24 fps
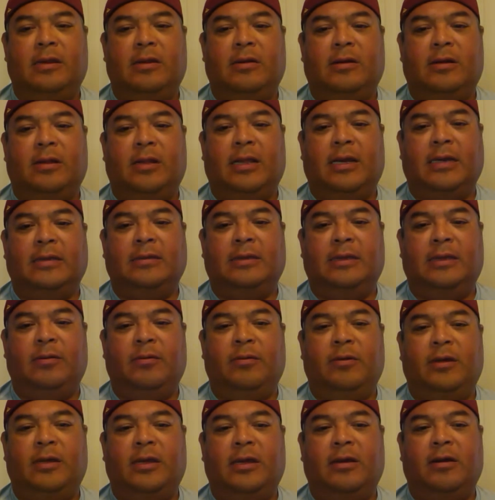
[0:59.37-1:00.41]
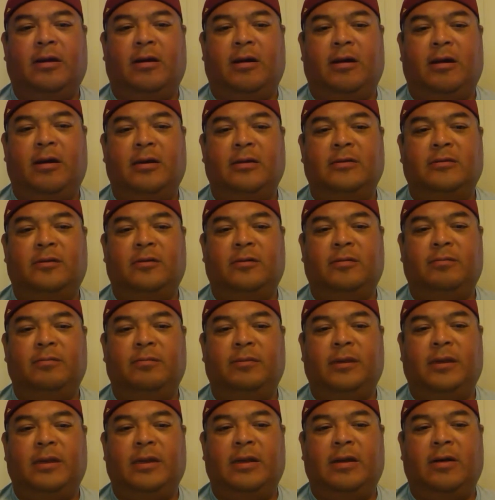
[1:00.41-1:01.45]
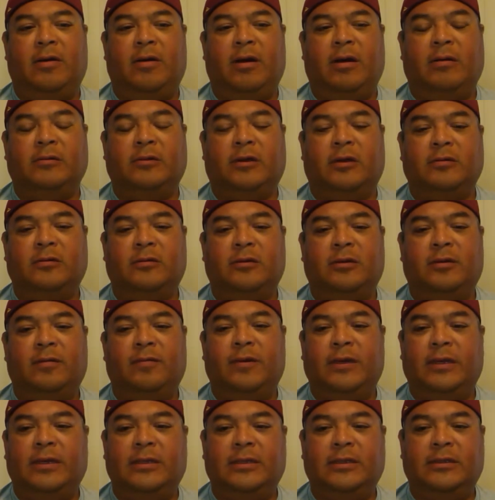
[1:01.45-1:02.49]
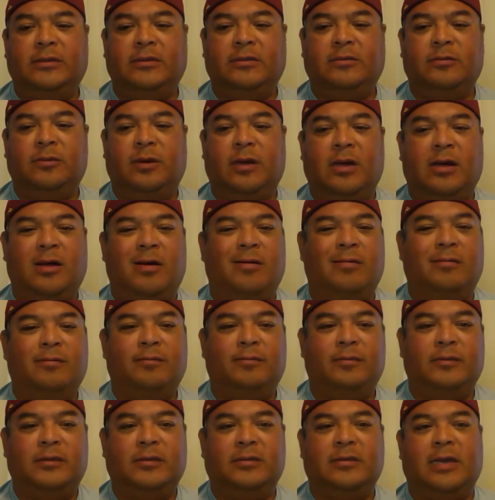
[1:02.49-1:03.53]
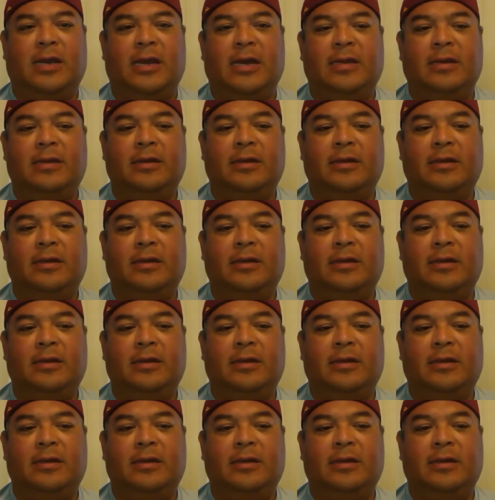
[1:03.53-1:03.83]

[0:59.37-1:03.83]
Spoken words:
collecting rookie cards, or I was also into vintage as well. Just kind